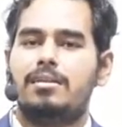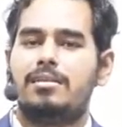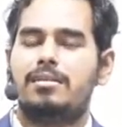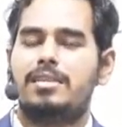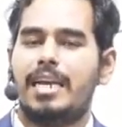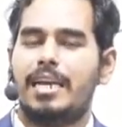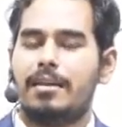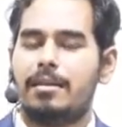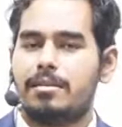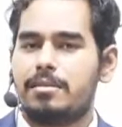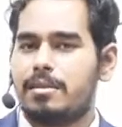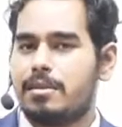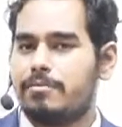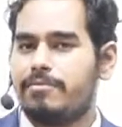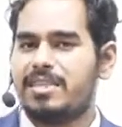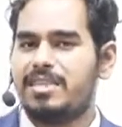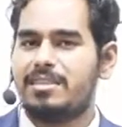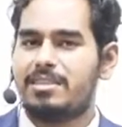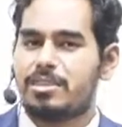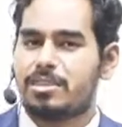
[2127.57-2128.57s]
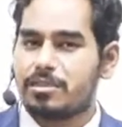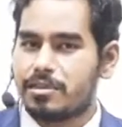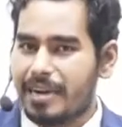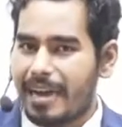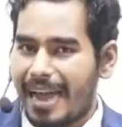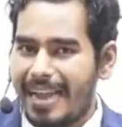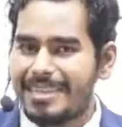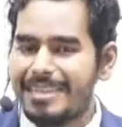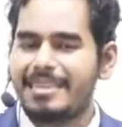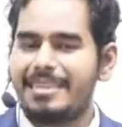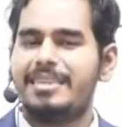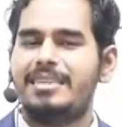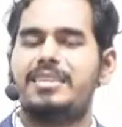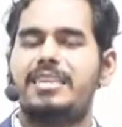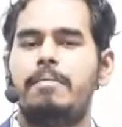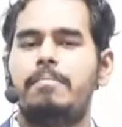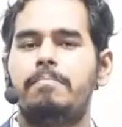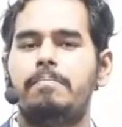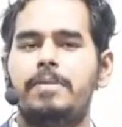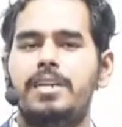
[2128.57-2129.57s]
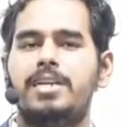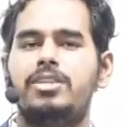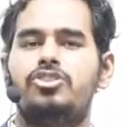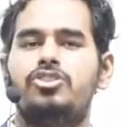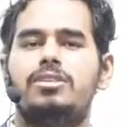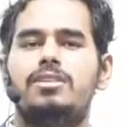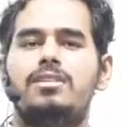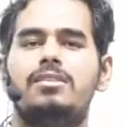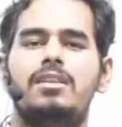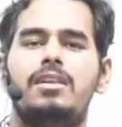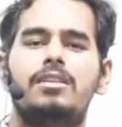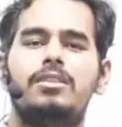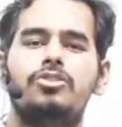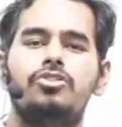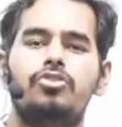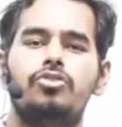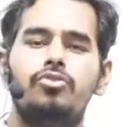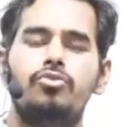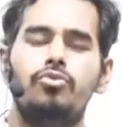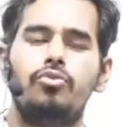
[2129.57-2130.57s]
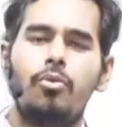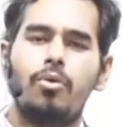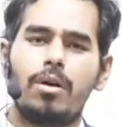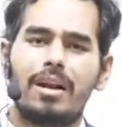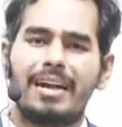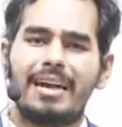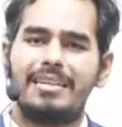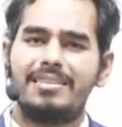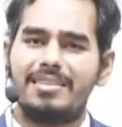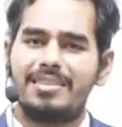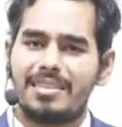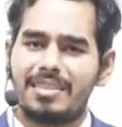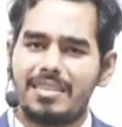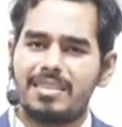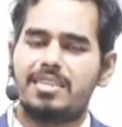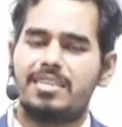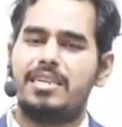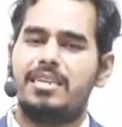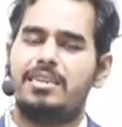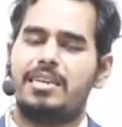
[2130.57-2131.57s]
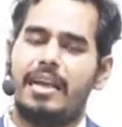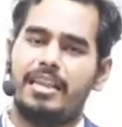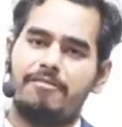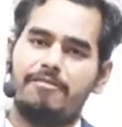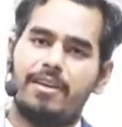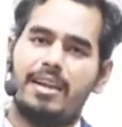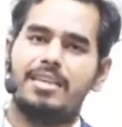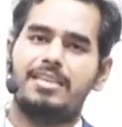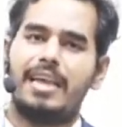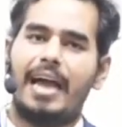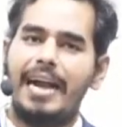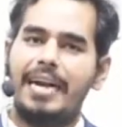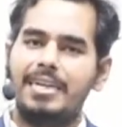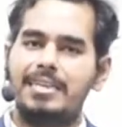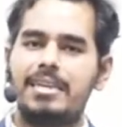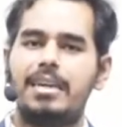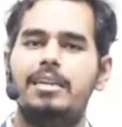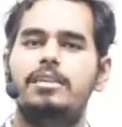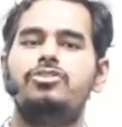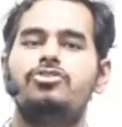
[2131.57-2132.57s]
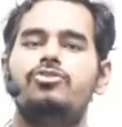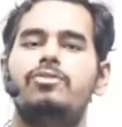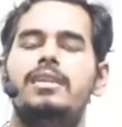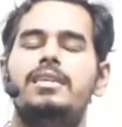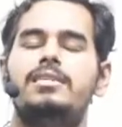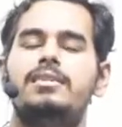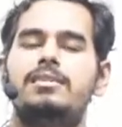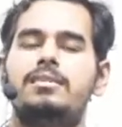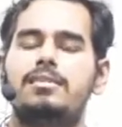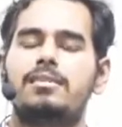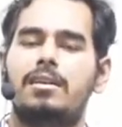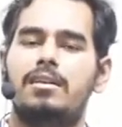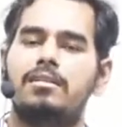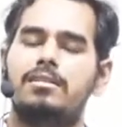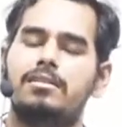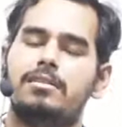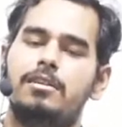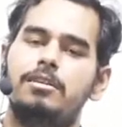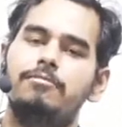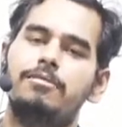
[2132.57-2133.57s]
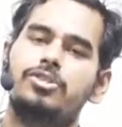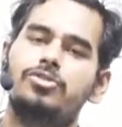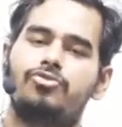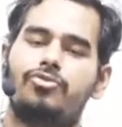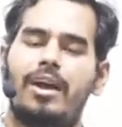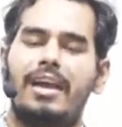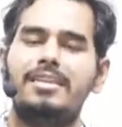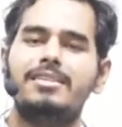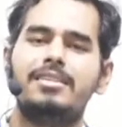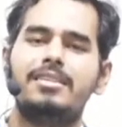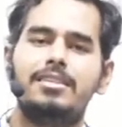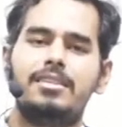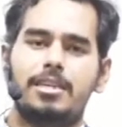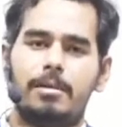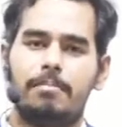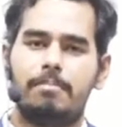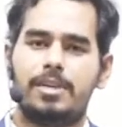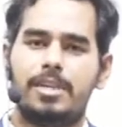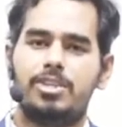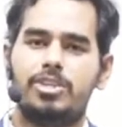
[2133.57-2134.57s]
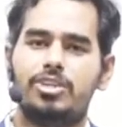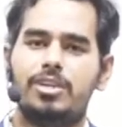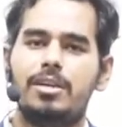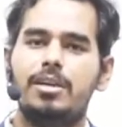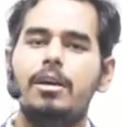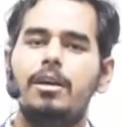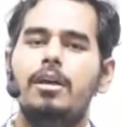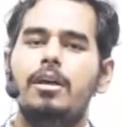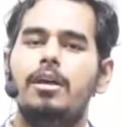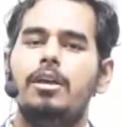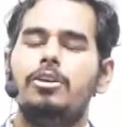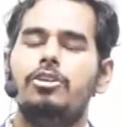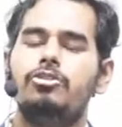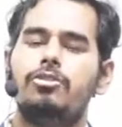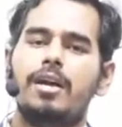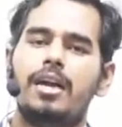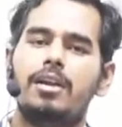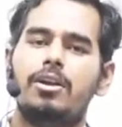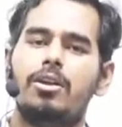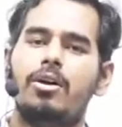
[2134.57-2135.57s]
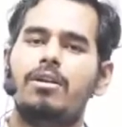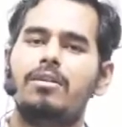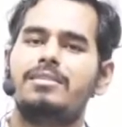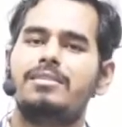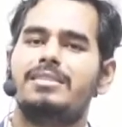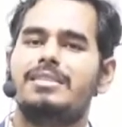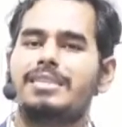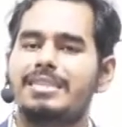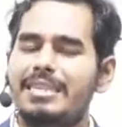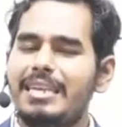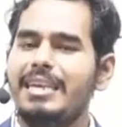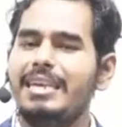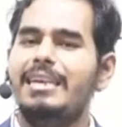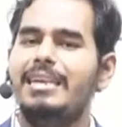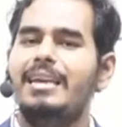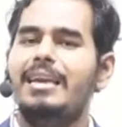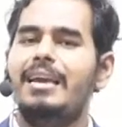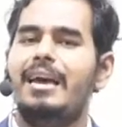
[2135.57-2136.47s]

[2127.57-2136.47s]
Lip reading: with rise in temperature there is no consistent, as far as ideal insulator is concerned, with rise in temperature you cannot see